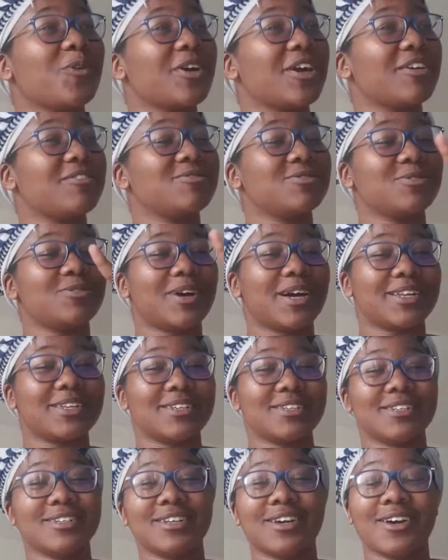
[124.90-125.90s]

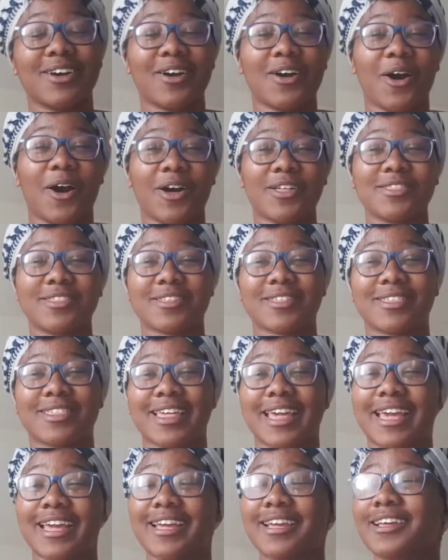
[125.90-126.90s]
everyone on the
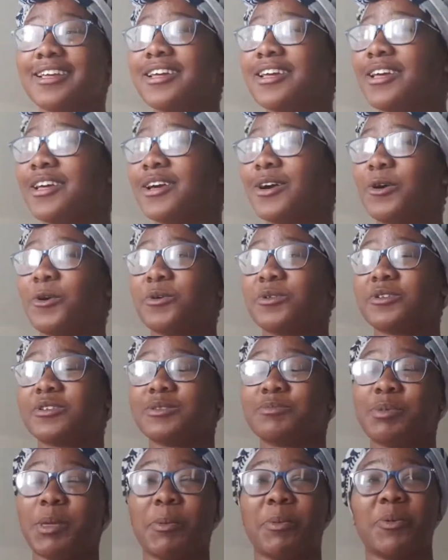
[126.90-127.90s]
thing, all
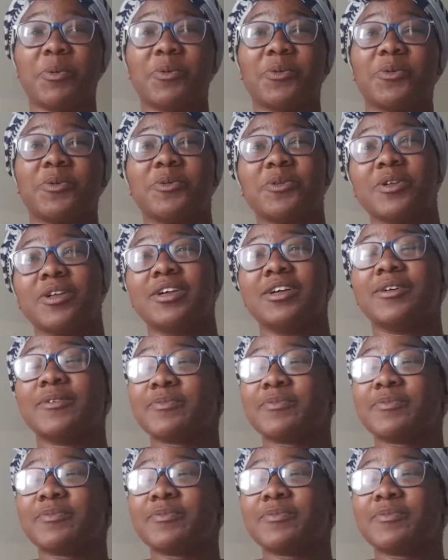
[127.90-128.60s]
those people,